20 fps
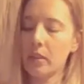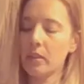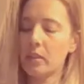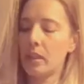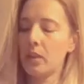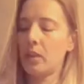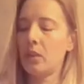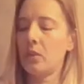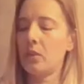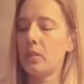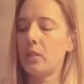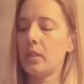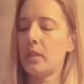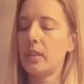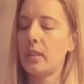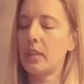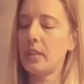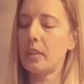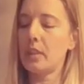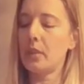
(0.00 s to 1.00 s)
So,
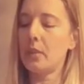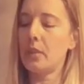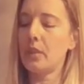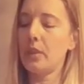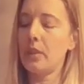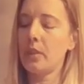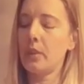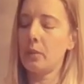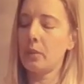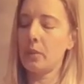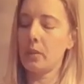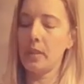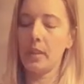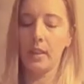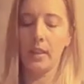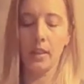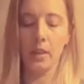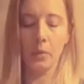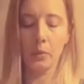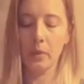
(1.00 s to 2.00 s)

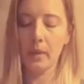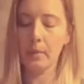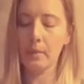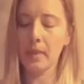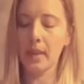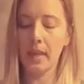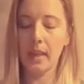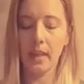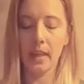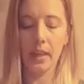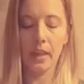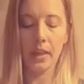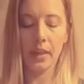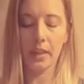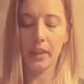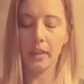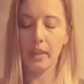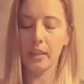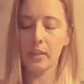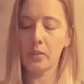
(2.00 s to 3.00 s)
what I'm getting
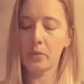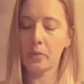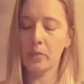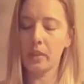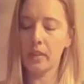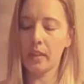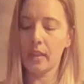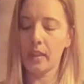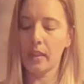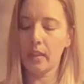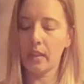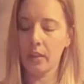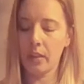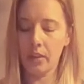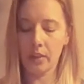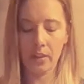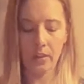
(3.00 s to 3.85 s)
here is really,